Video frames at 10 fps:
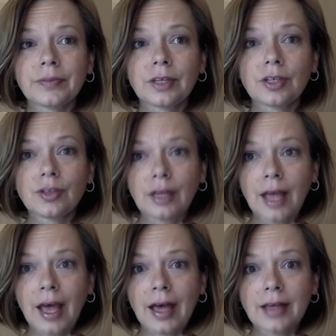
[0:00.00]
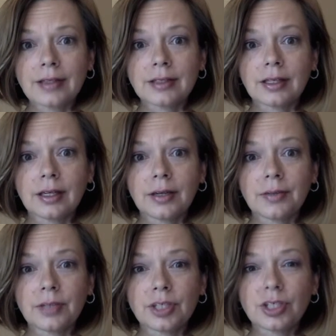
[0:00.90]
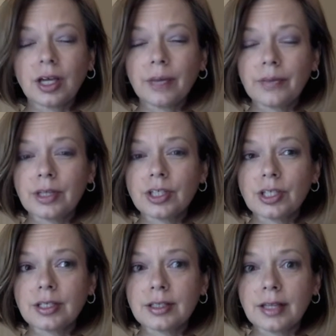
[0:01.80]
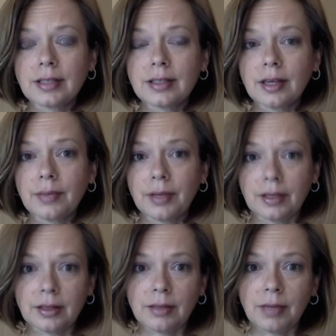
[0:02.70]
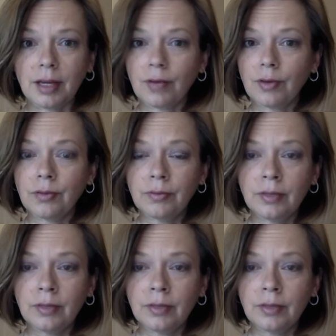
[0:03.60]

Katrina has a shop that she sets up in the meeting room.